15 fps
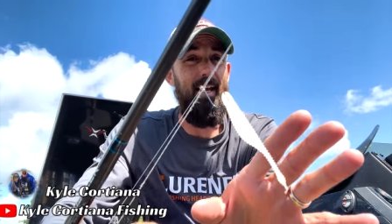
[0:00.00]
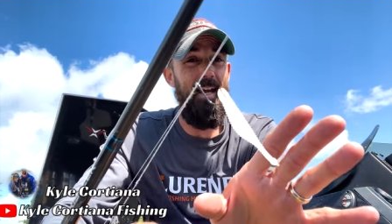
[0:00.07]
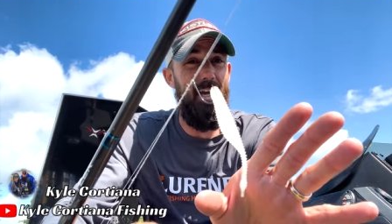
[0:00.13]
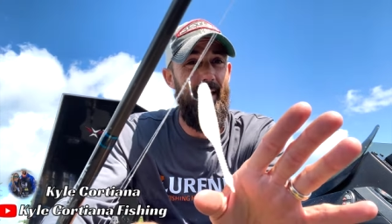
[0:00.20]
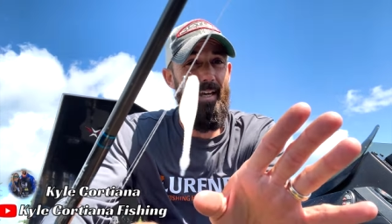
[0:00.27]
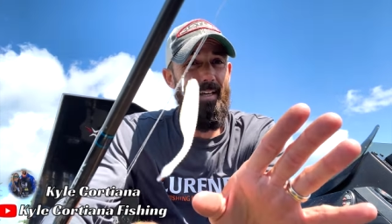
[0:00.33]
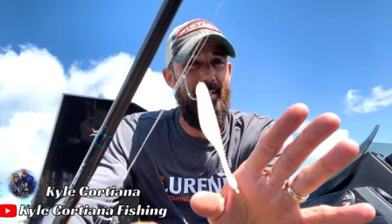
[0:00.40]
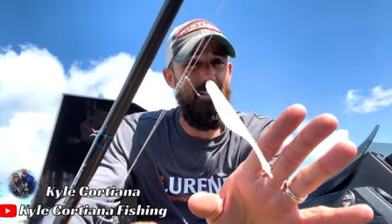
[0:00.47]

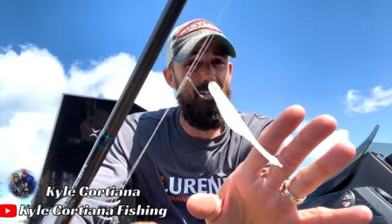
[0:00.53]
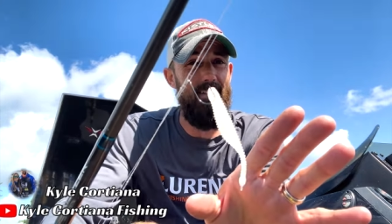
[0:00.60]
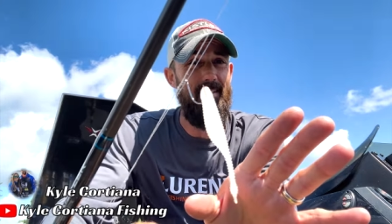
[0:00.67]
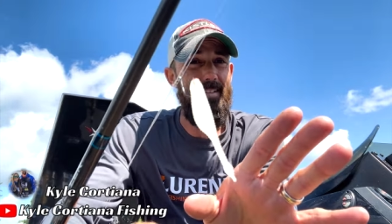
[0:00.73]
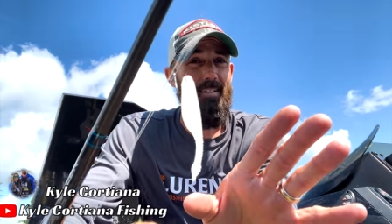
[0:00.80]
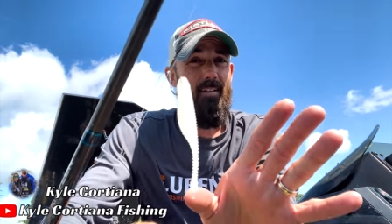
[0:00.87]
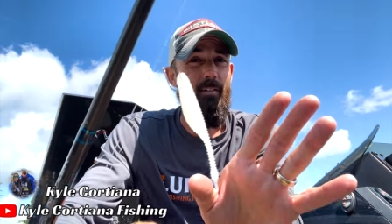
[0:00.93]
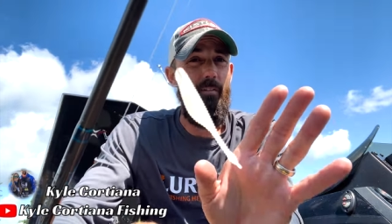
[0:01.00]
And
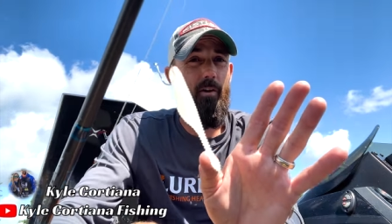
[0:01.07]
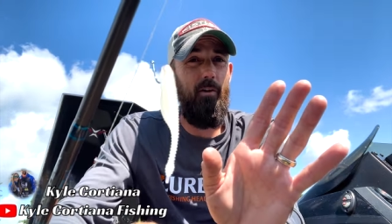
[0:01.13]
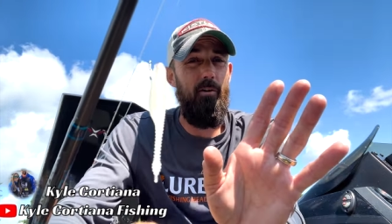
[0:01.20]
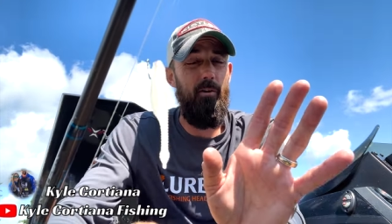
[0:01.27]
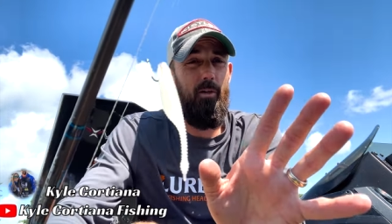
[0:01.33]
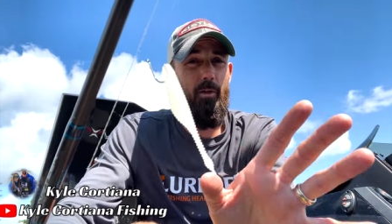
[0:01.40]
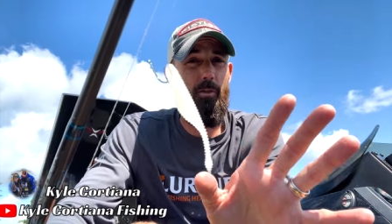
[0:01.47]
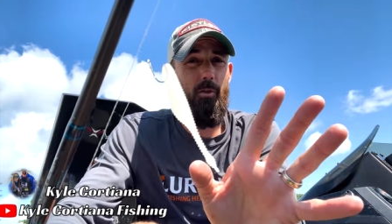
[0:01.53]
they're
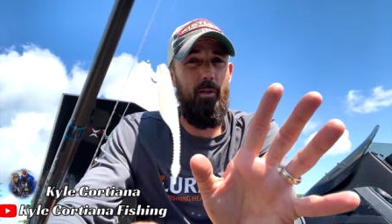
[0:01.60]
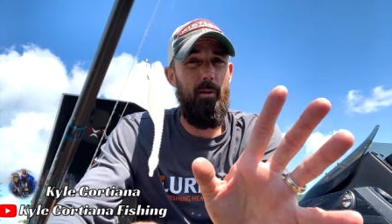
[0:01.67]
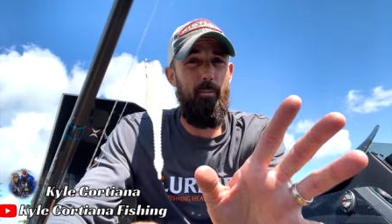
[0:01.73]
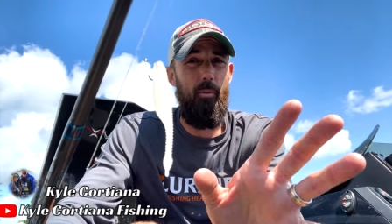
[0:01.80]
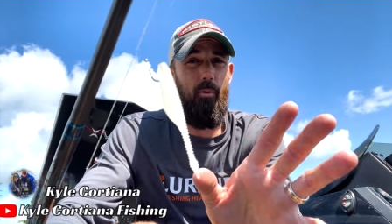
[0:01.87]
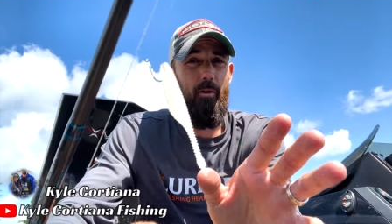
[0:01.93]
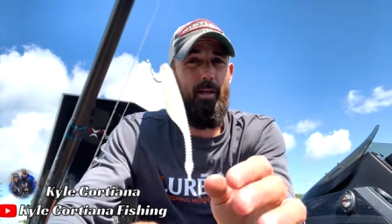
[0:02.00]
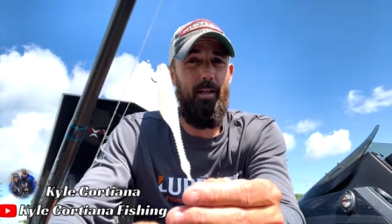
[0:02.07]
neutrally
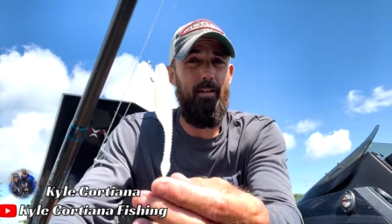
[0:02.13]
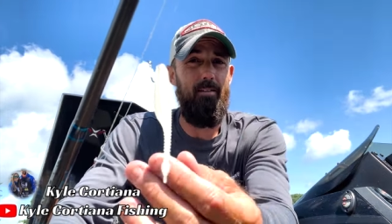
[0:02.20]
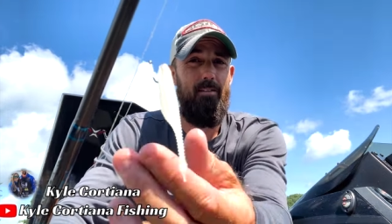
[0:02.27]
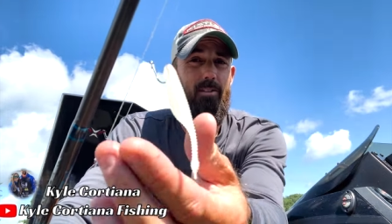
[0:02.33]
buoyant.